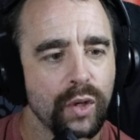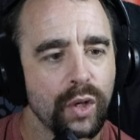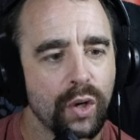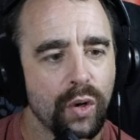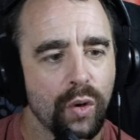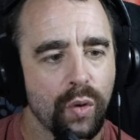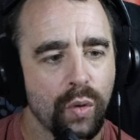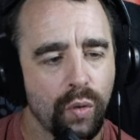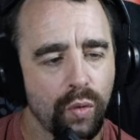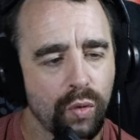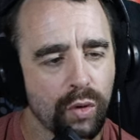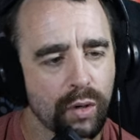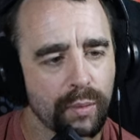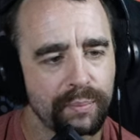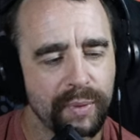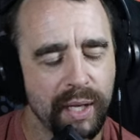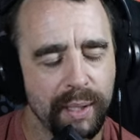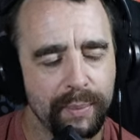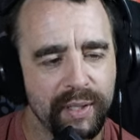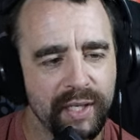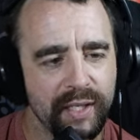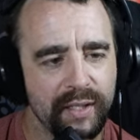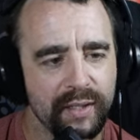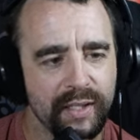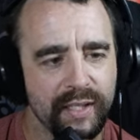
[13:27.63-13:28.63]
or
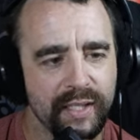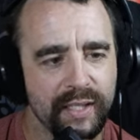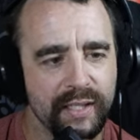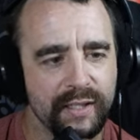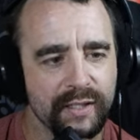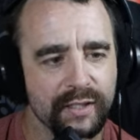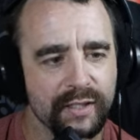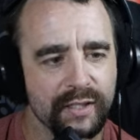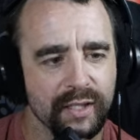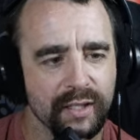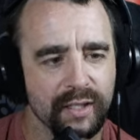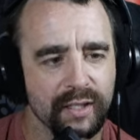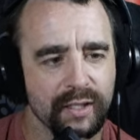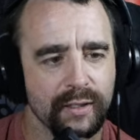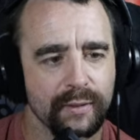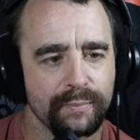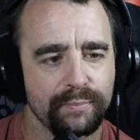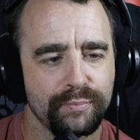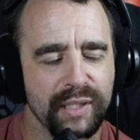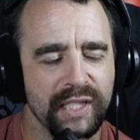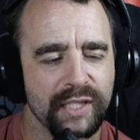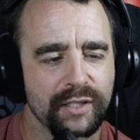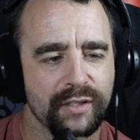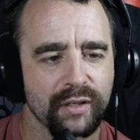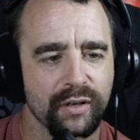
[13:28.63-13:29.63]
maybe these
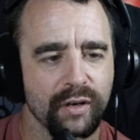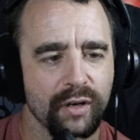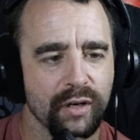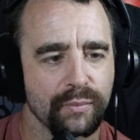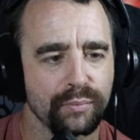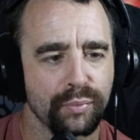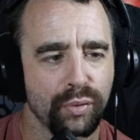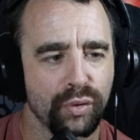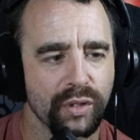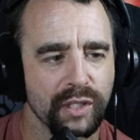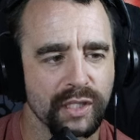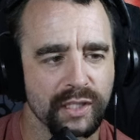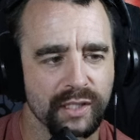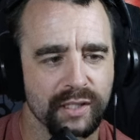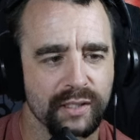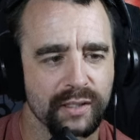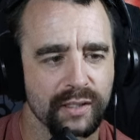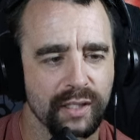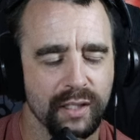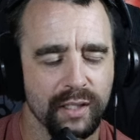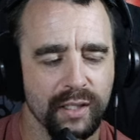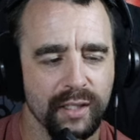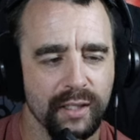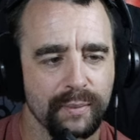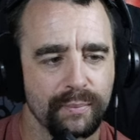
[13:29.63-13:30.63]
piece of hard points
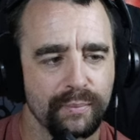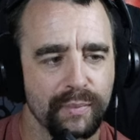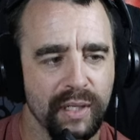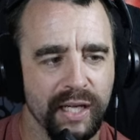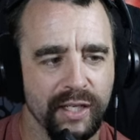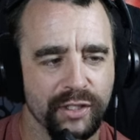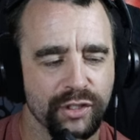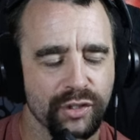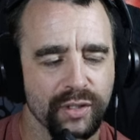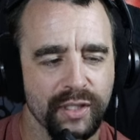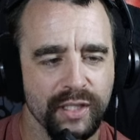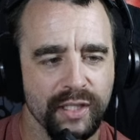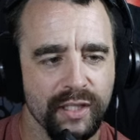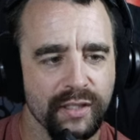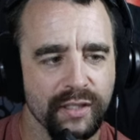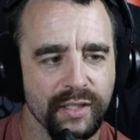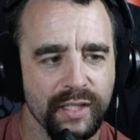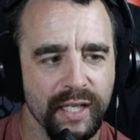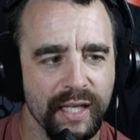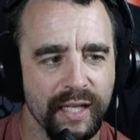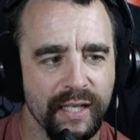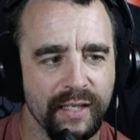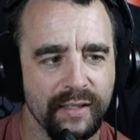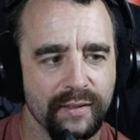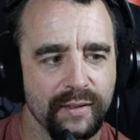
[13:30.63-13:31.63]
actually
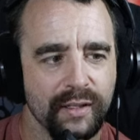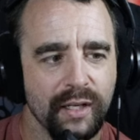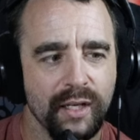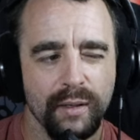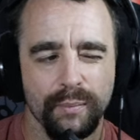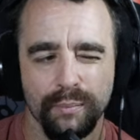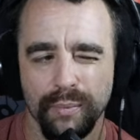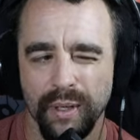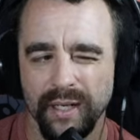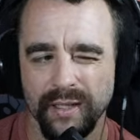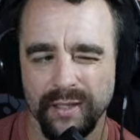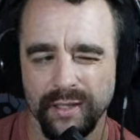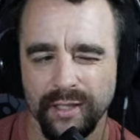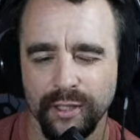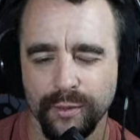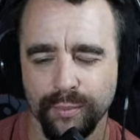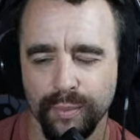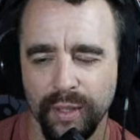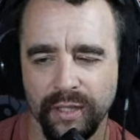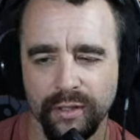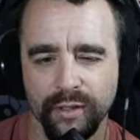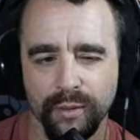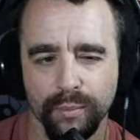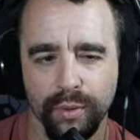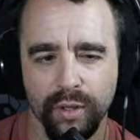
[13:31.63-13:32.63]
contain, but I suspect
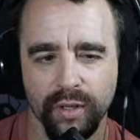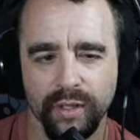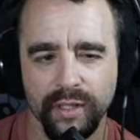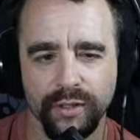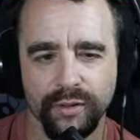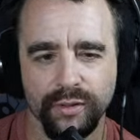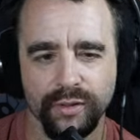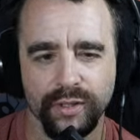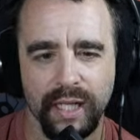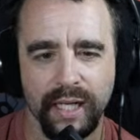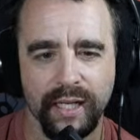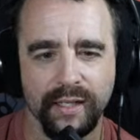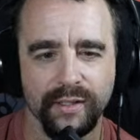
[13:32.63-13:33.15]
they'll probably use that.